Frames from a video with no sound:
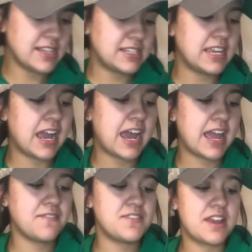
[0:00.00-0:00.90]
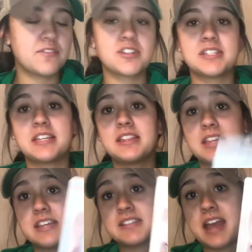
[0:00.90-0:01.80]
thing, I have never seen
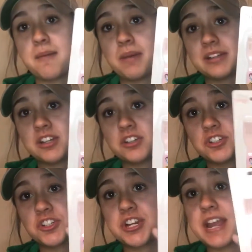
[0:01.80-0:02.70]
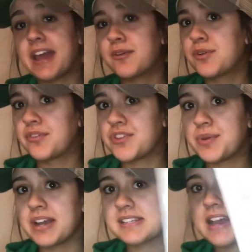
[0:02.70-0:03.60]
these at my Dollar Tree. I don't know if you
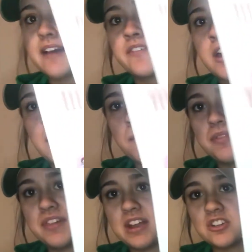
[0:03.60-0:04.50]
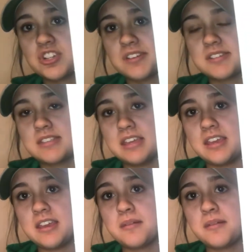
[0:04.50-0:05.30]
guys have, but they are just the